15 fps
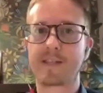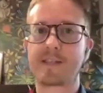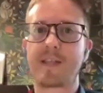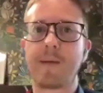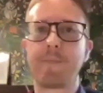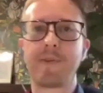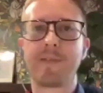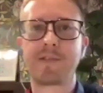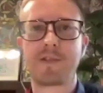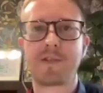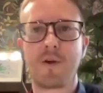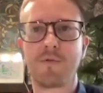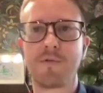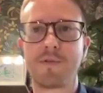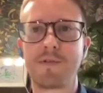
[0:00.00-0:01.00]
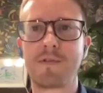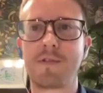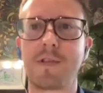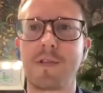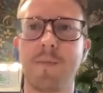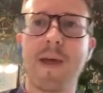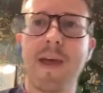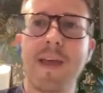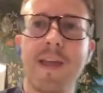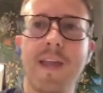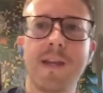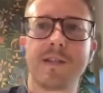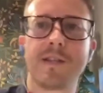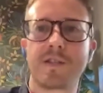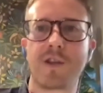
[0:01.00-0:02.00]
stepping stone to banking
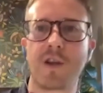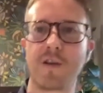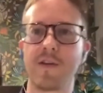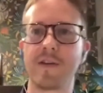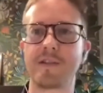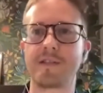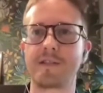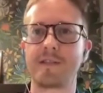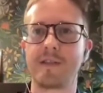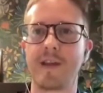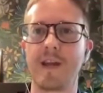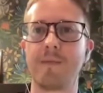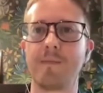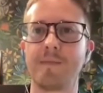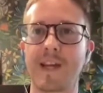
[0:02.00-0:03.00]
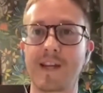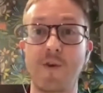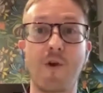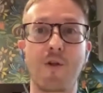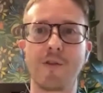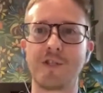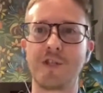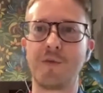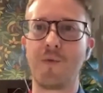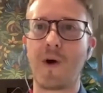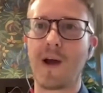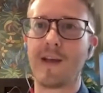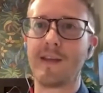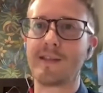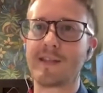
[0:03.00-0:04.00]
as a service,
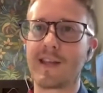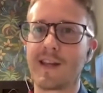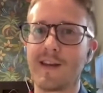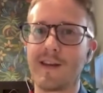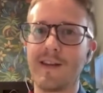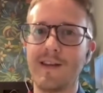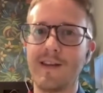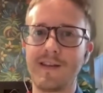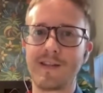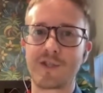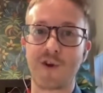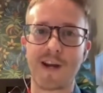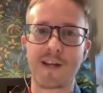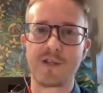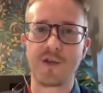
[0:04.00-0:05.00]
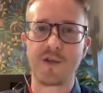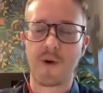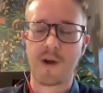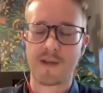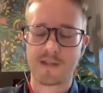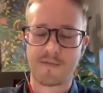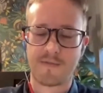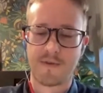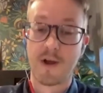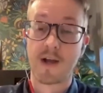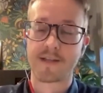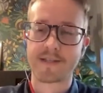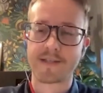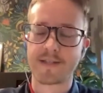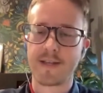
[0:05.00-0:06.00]
technology-wise and strategy-wise for
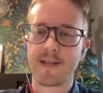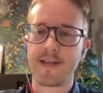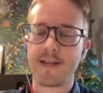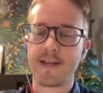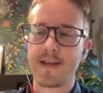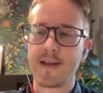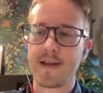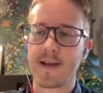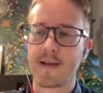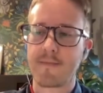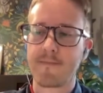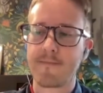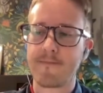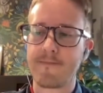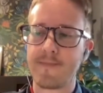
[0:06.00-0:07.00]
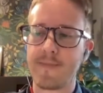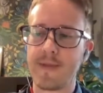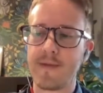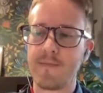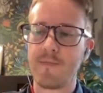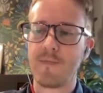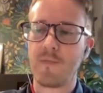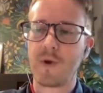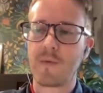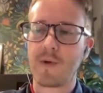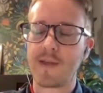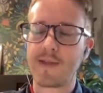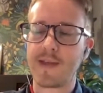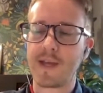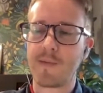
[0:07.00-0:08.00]
us. When
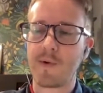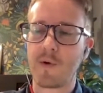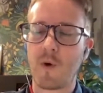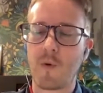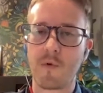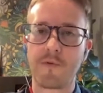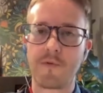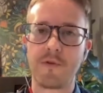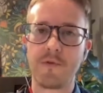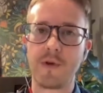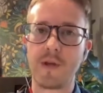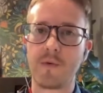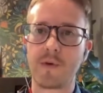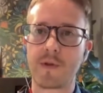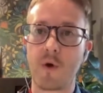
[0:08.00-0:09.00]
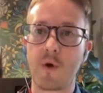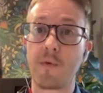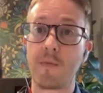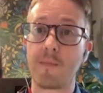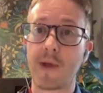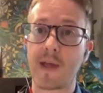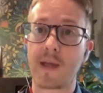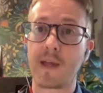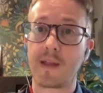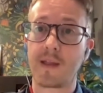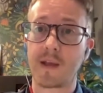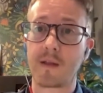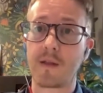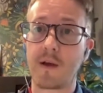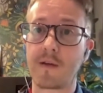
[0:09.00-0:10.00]
I think about what we're doing with open banking, like
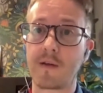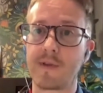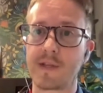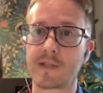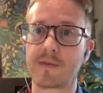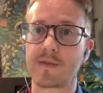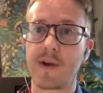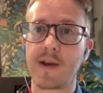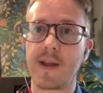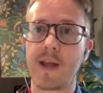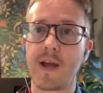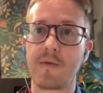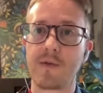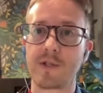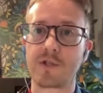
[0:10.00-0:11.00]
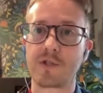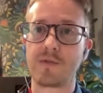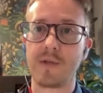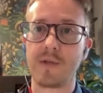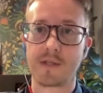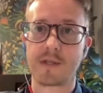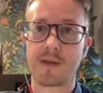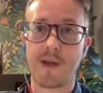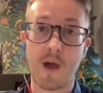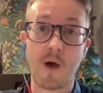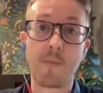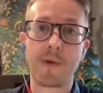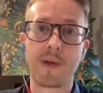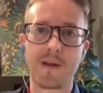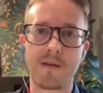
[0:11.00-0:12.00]
a lot of this right now is
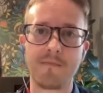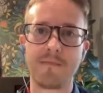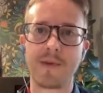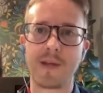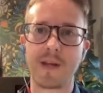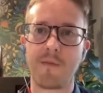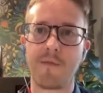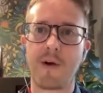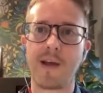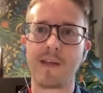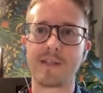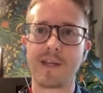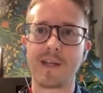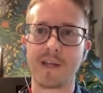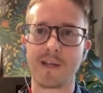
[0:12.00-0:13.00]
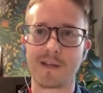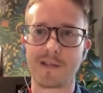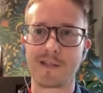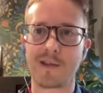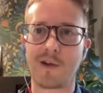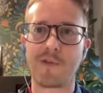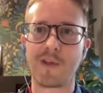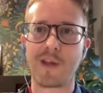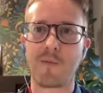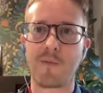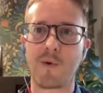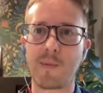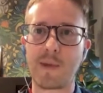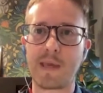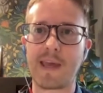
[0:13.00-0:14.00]
helping and advising and consulting
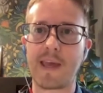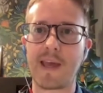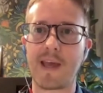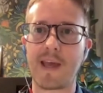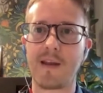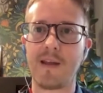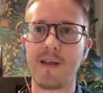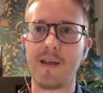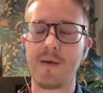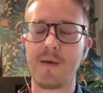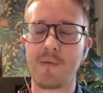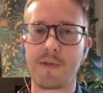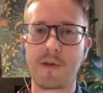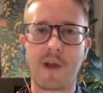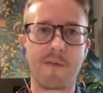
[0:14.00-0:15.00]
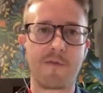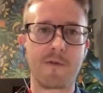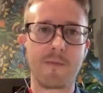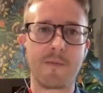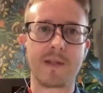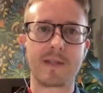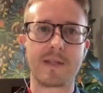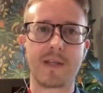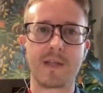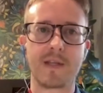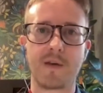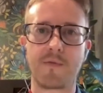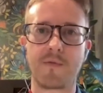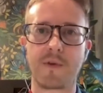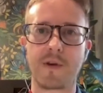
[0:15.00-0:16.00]
where we can with the government and
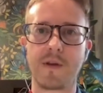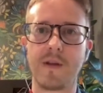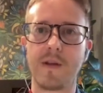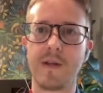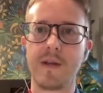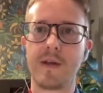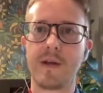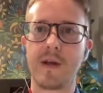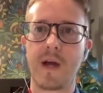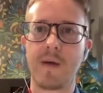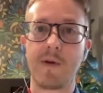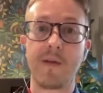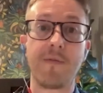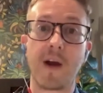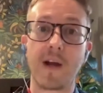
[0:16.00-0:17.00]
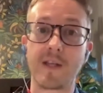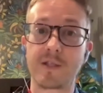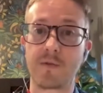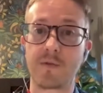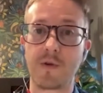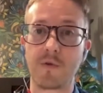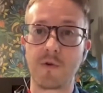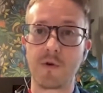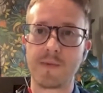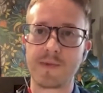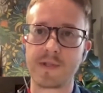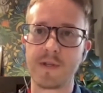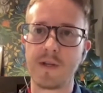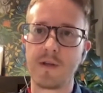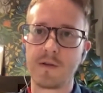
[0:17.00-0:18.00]
different advisory groups
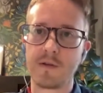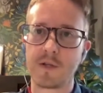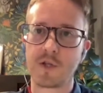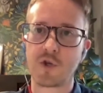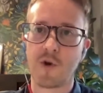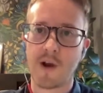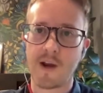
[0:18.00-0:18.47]
to try